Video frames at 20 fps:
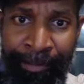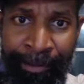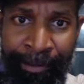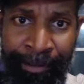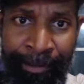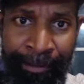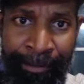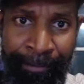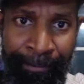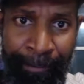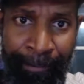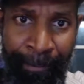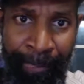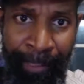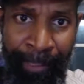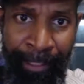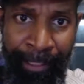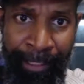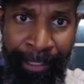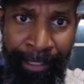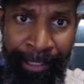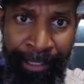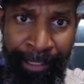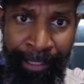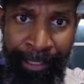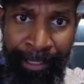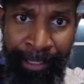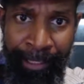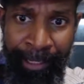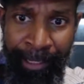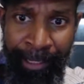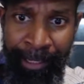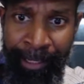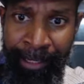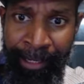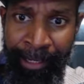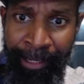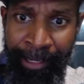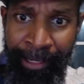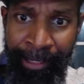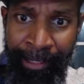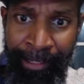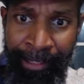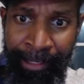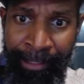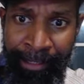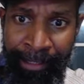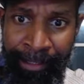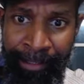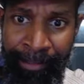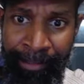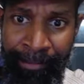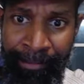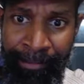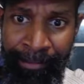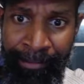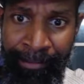here. And let